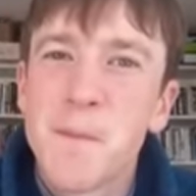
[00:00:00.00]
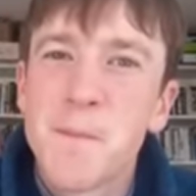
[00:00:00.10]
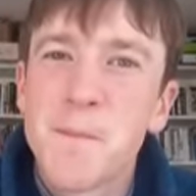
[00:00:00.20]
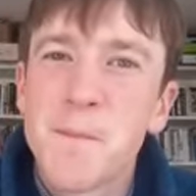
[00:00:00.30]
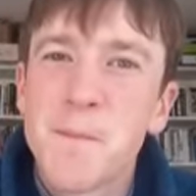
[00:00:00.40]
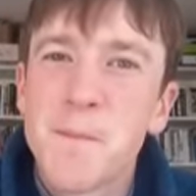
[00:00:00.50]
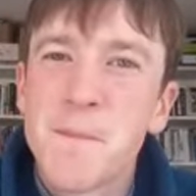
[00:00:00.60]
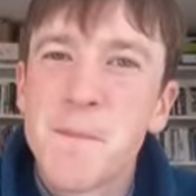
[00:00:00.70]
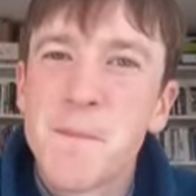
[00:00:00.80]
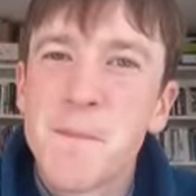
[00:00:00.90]

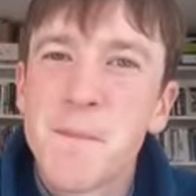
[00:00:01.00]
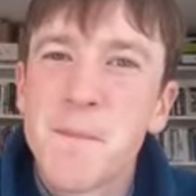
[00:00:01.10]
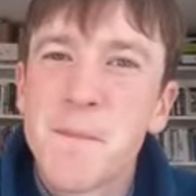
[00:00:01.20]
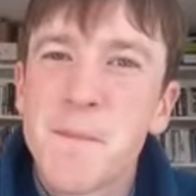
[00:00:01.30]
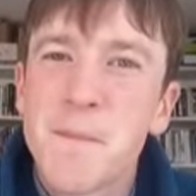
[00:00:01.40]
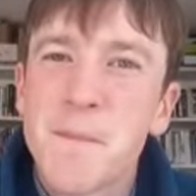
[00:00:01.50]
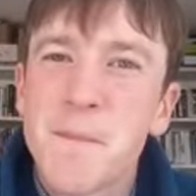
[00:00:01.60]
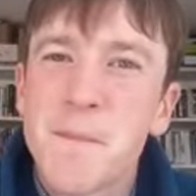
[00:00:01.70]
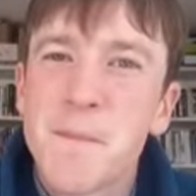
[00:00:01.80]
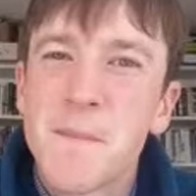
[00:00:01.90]

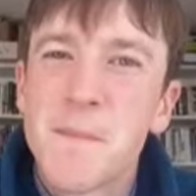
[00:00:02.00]
Nobody speaks.